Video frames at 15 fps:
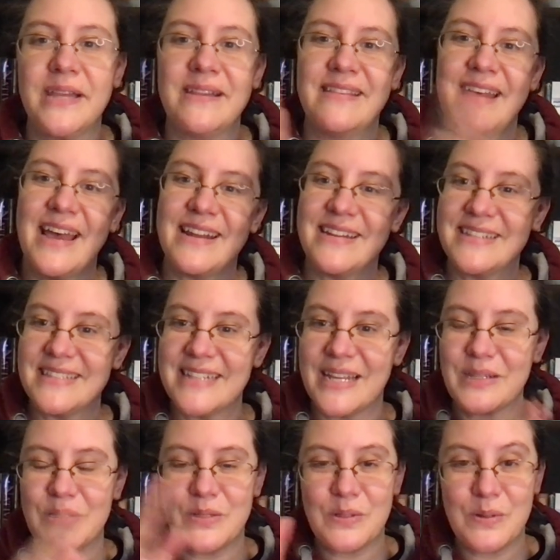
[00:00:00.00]
that is
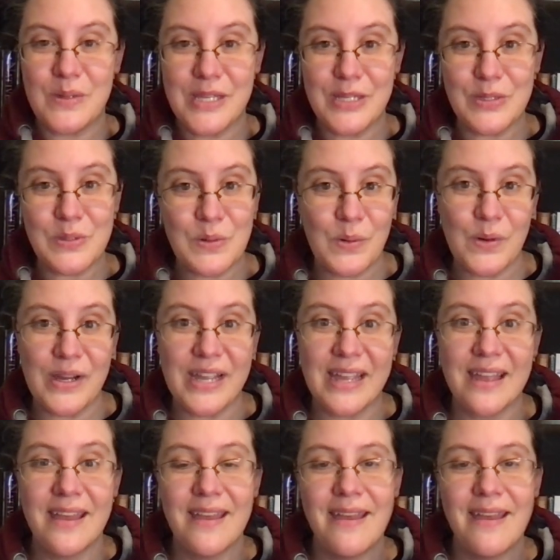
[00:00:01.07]
next to the story